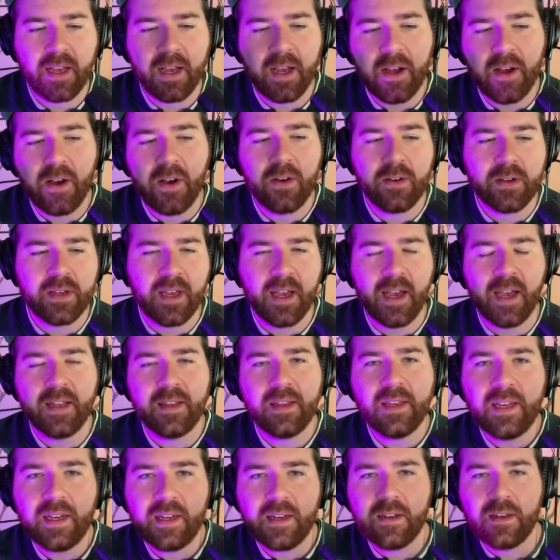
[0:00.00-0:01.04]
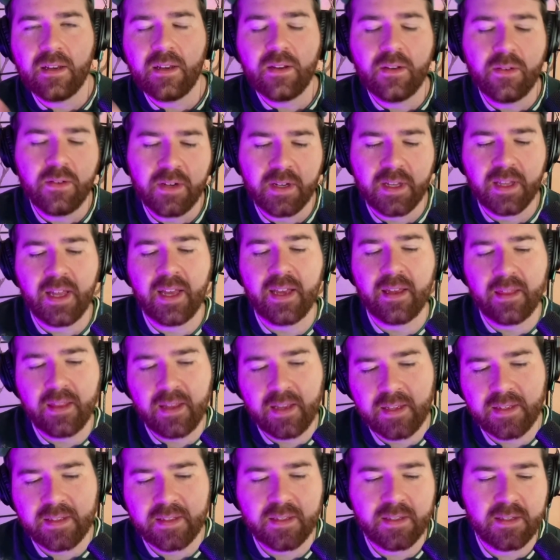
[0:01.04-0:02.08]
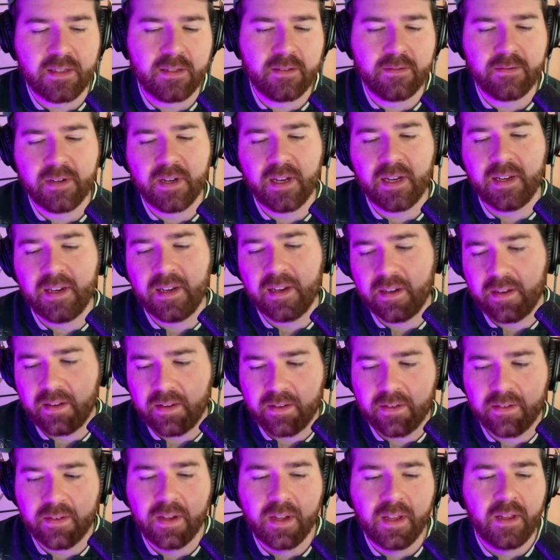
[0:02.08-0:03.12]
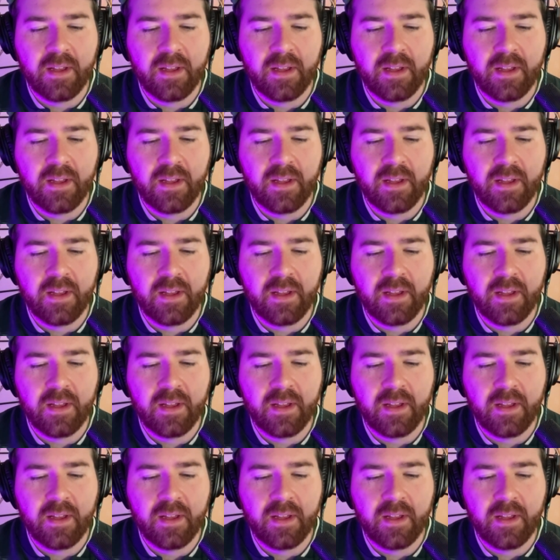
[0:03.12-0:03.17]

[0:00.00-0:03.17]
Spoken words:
oh, okay, I needed to do it like this is what I need to do.